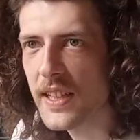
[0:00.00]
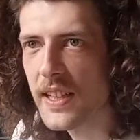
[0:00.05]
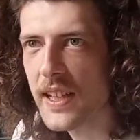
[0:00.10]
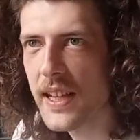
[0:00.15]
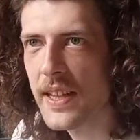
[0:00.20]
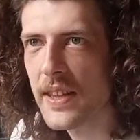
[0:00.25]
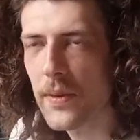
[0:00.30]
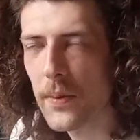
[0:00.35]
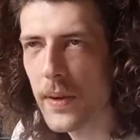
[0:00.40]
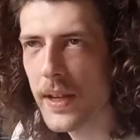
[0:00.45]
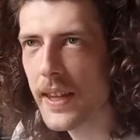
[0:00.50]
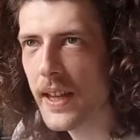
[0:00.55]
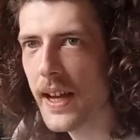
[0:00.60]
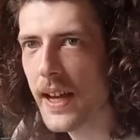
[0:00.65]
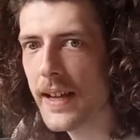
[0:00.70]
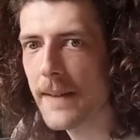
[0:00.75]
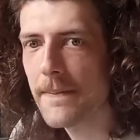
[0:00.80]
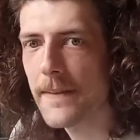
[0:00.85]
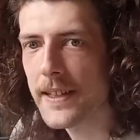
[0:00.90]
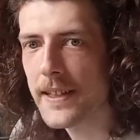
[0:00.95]
in the way that
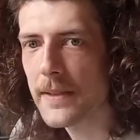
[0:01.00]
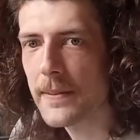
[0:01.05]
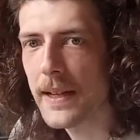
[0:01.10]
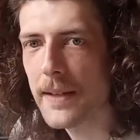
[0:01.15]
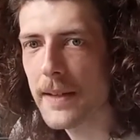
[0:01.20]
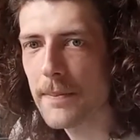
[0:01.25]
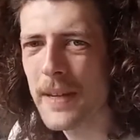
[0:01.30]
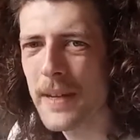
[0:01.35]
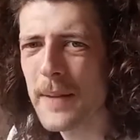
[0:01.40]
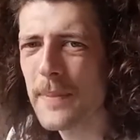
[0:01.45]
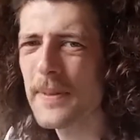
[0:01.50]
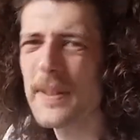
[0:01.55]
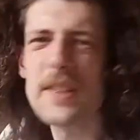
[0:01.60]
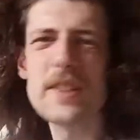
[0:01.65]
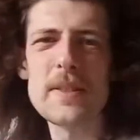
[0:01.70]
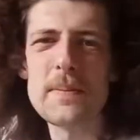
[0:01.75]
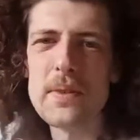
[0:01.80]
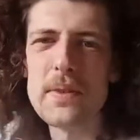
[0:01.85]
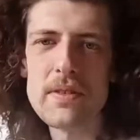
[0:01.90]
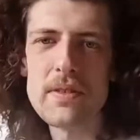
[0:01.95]
I think about it. Maybe because the
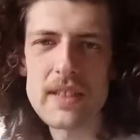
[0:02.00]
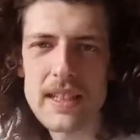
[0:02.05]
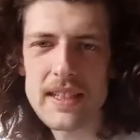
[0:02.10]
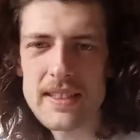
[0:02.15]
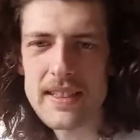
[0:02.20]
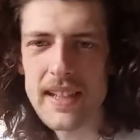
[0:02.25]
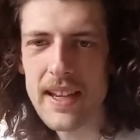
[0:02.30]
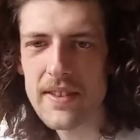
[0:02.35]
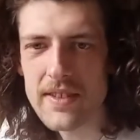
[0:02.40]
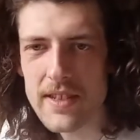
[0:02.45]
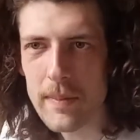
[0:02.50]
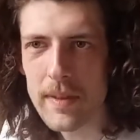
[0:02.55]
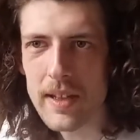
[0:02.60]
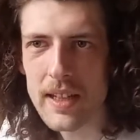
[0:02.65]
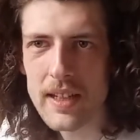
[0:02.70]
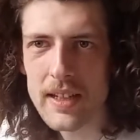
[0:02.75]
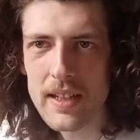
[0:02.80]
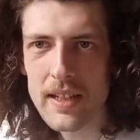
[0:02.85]
music sounds similar.